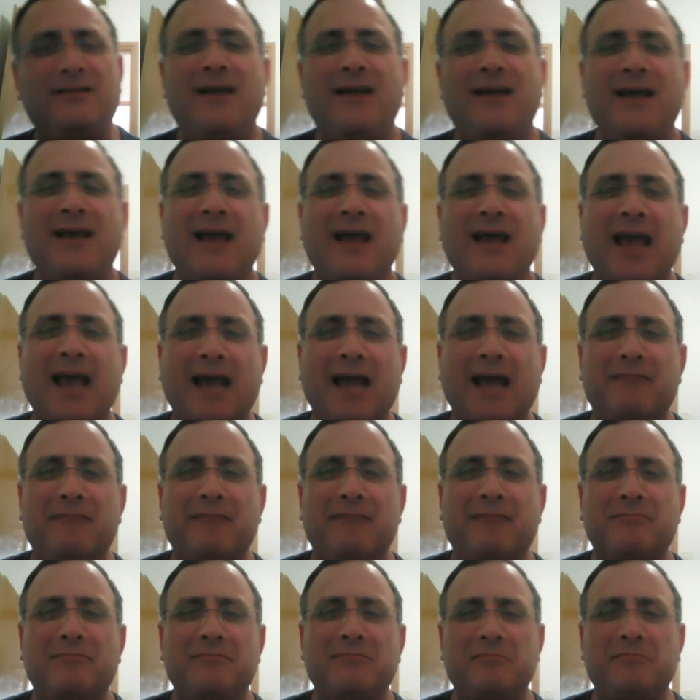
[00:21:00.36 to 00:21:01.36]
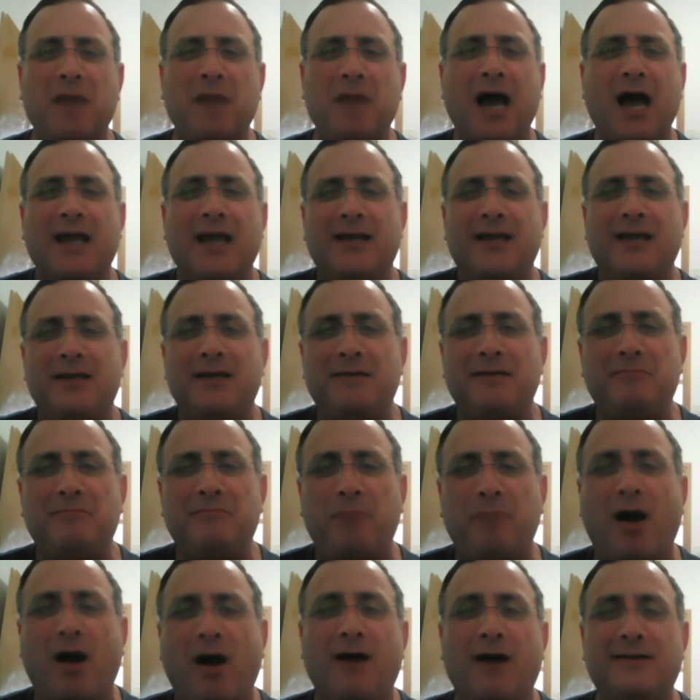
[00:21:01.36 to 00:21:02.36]
and my
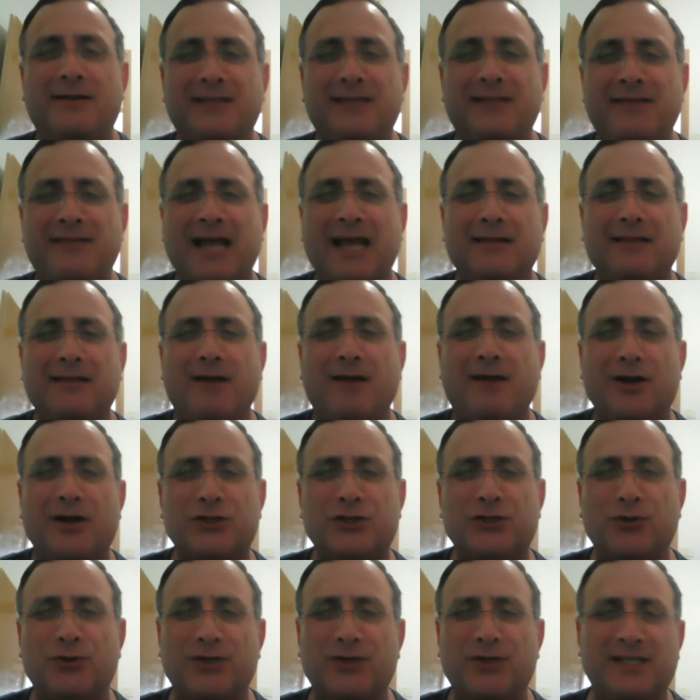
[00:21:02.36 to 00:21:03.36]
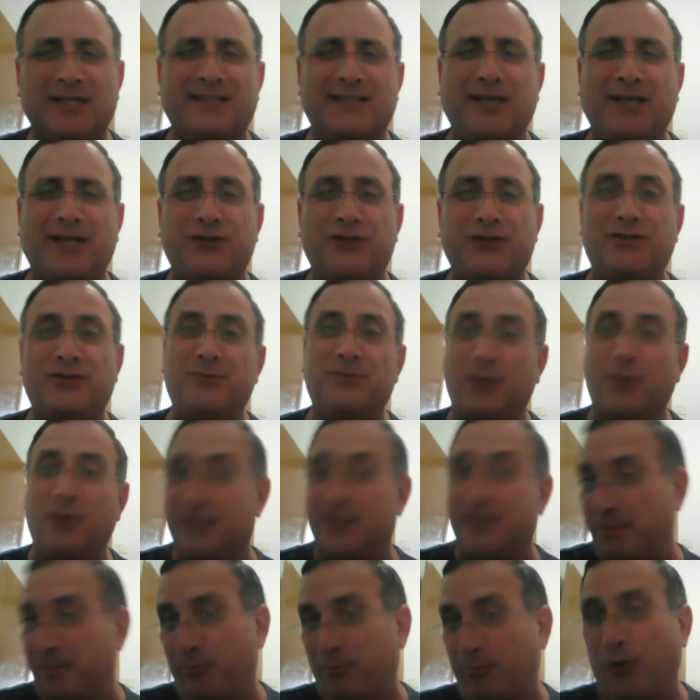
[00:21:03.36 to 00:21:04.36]
part in that large organization was
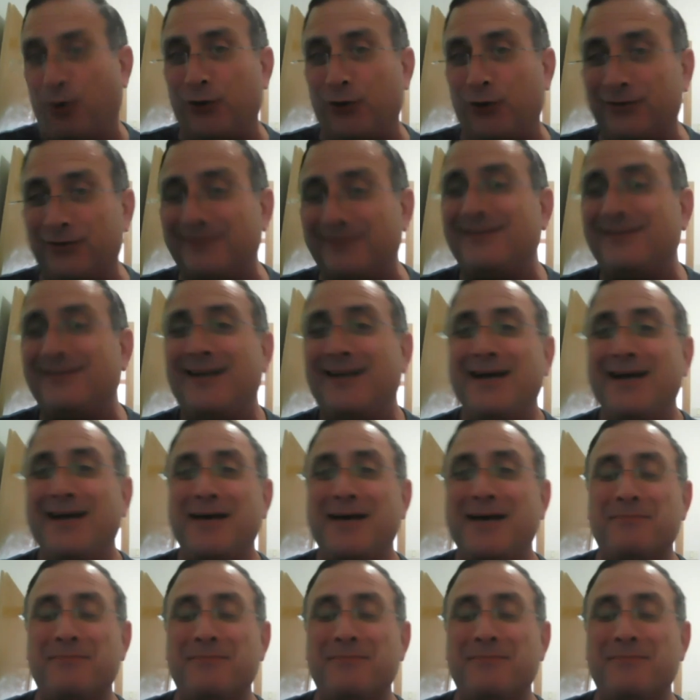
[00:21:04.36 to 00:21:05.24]
important, but